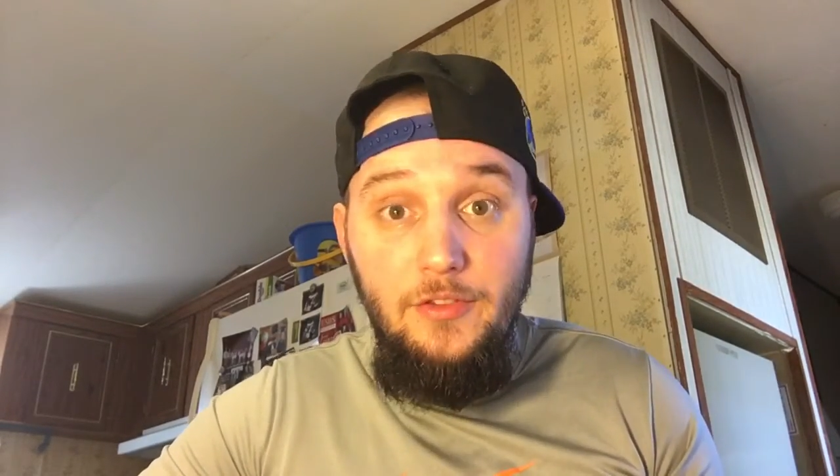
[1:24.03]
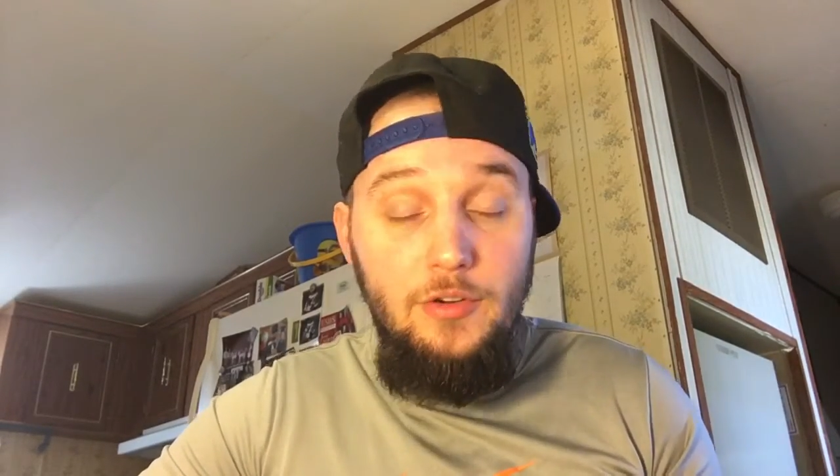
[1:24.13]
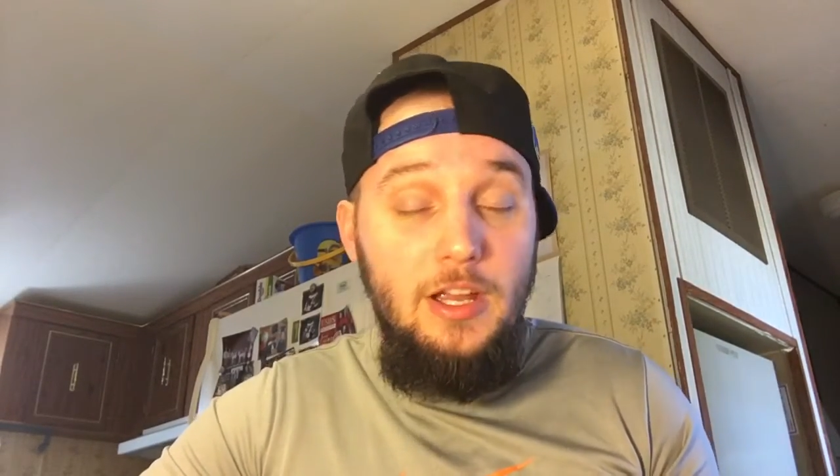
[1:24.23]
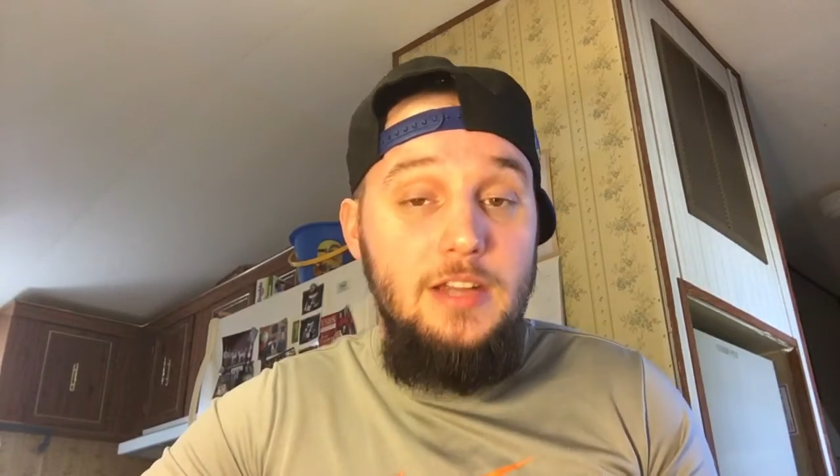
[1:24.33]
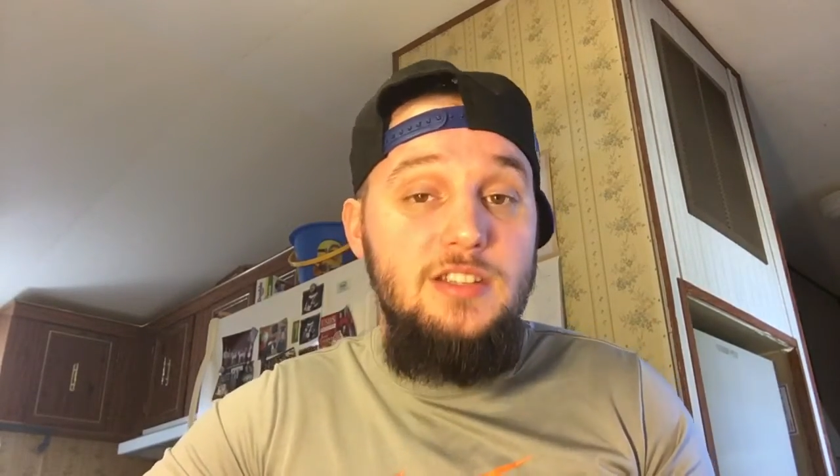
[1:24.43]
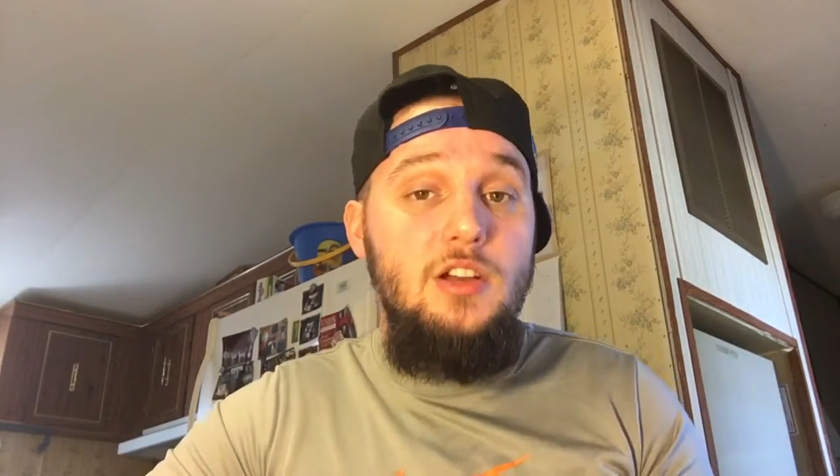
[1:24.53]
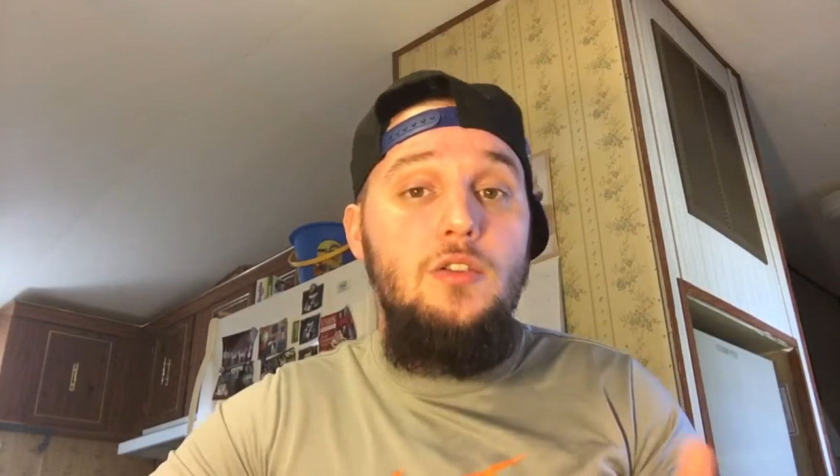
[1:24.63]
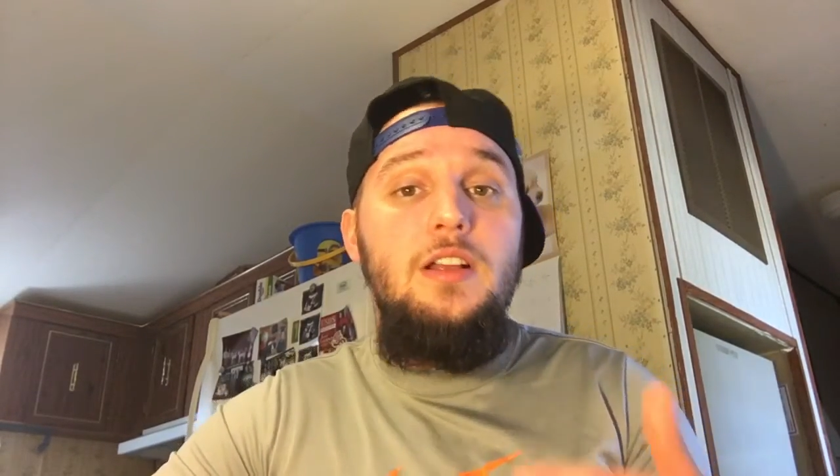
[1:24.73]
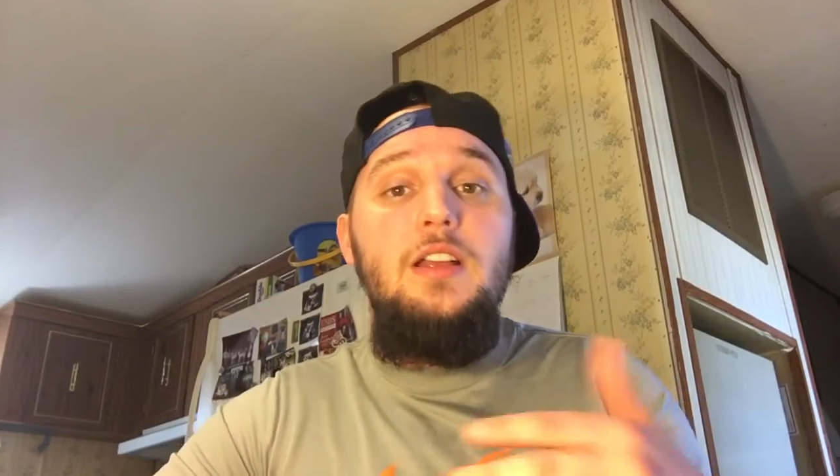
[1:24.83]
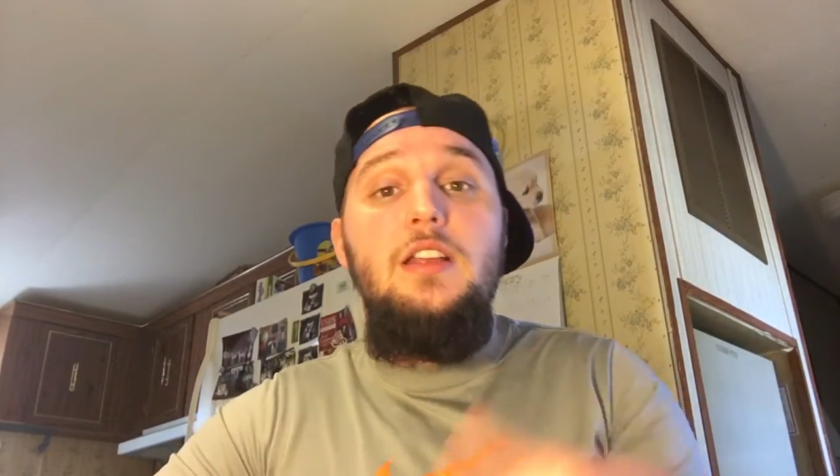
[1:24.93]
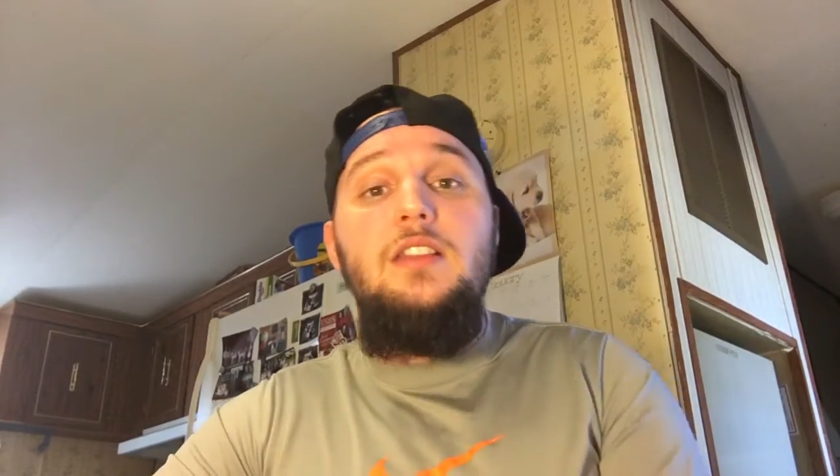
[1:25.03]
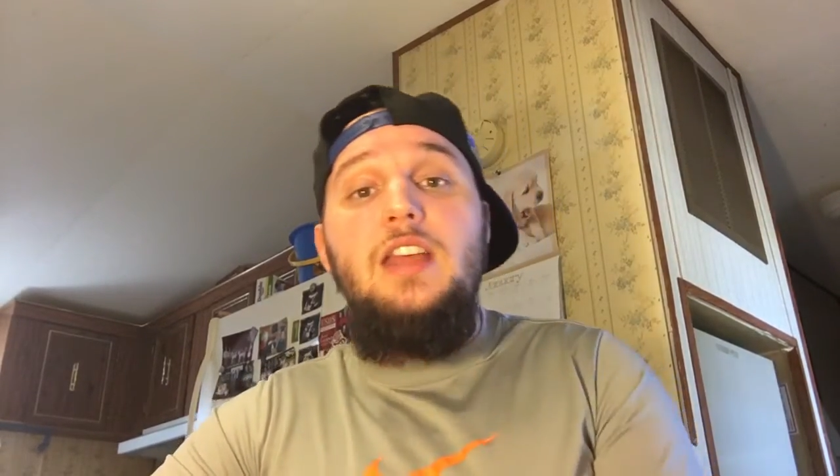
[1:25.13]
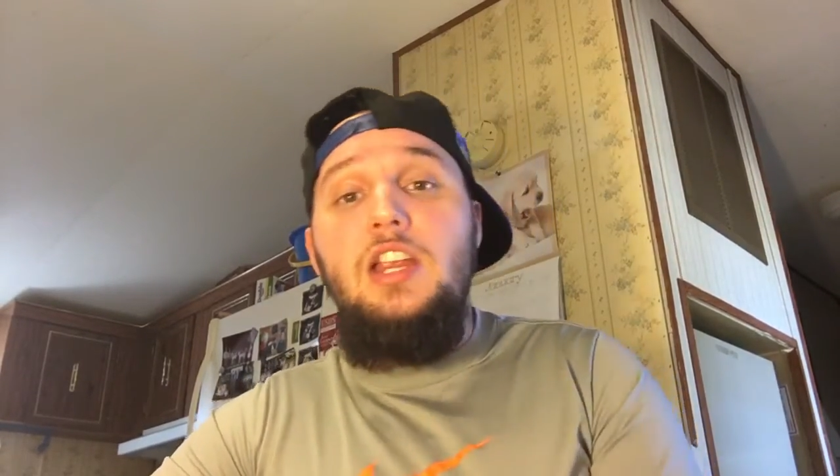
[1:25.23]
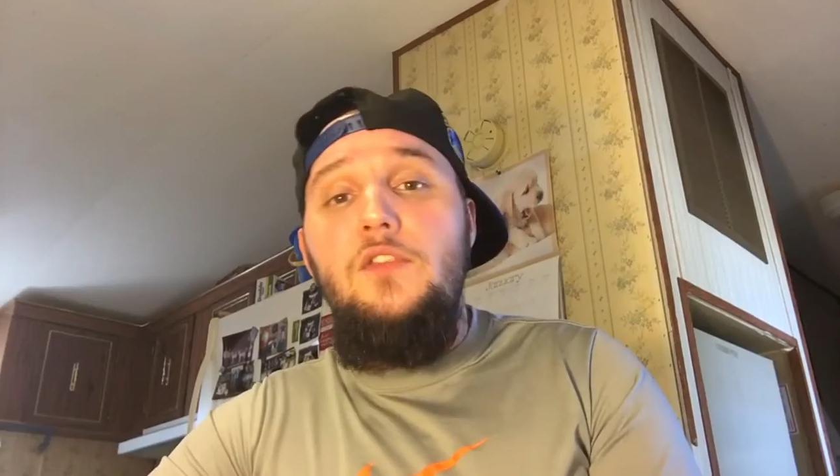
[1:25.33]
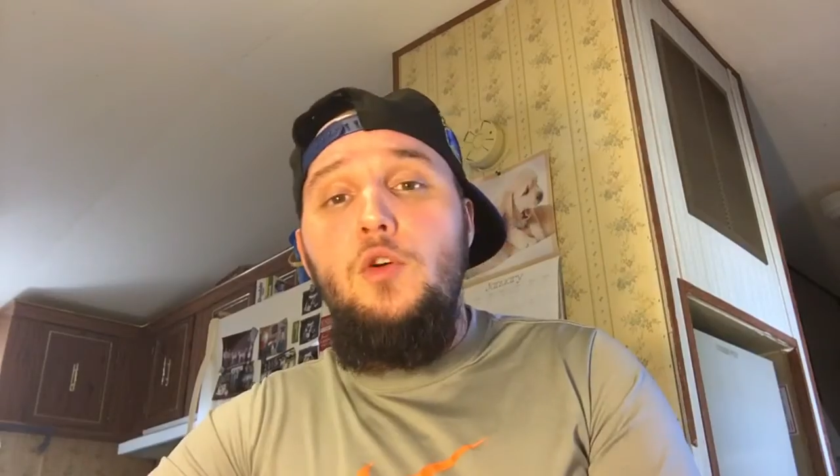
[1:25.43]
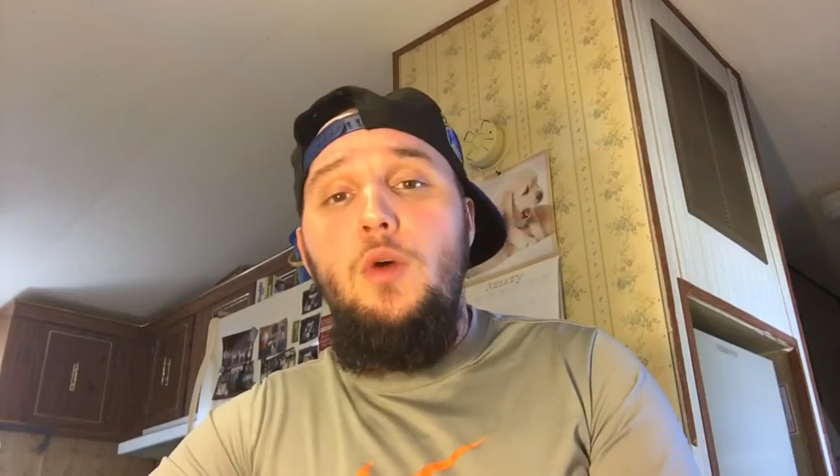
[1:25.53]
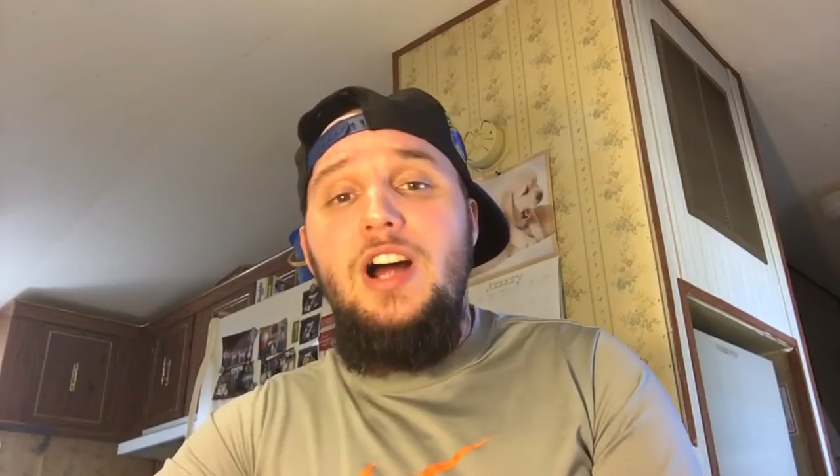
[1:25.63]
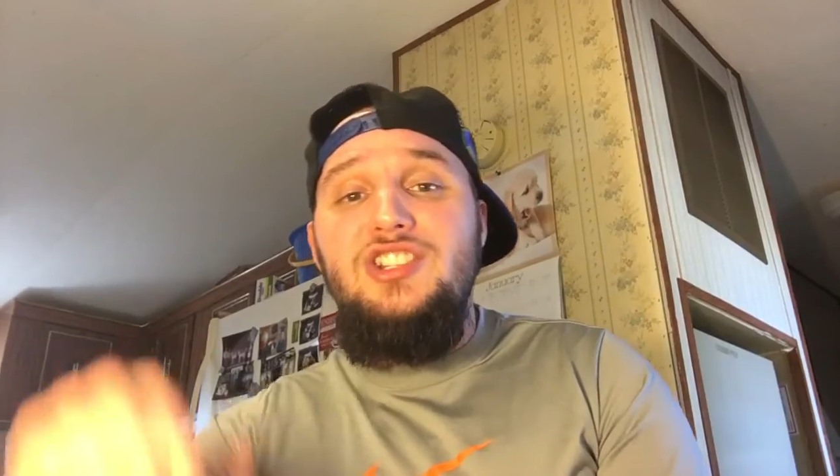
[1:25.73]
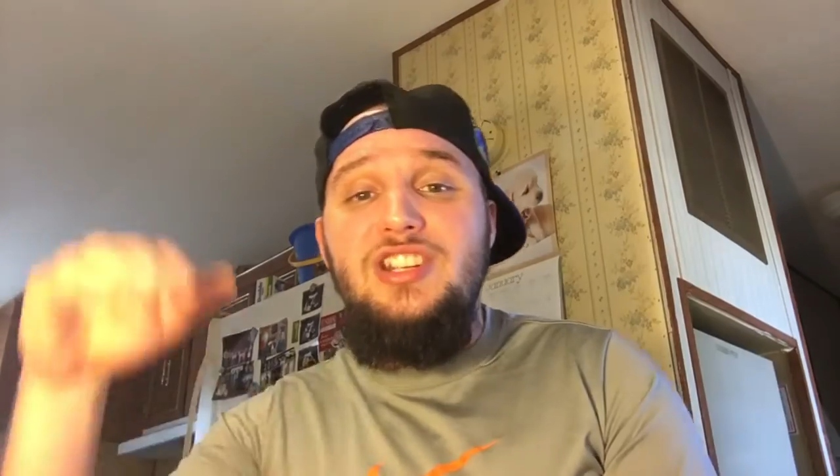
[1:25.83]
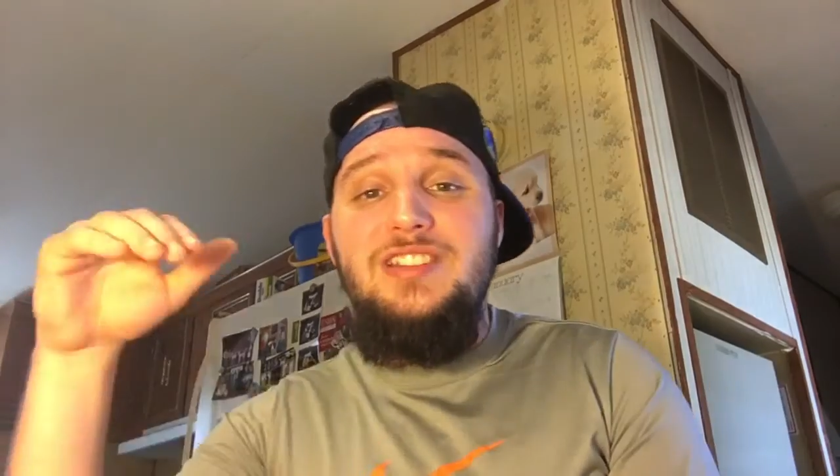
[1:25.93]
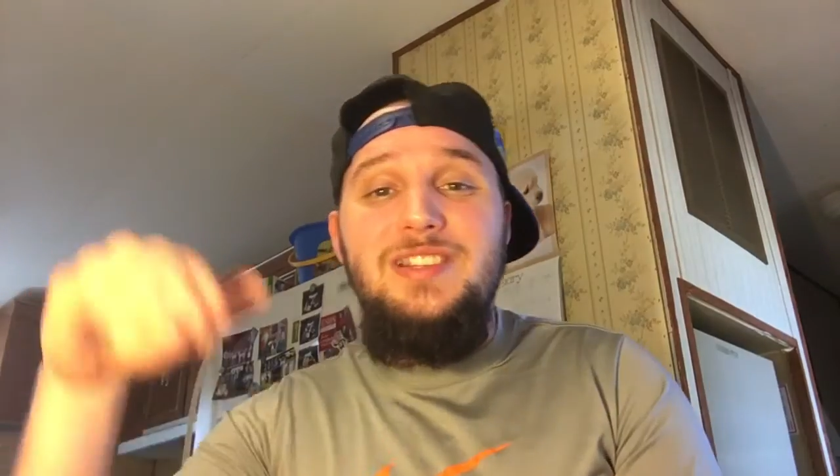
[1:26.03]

Okay, so thank you for watching.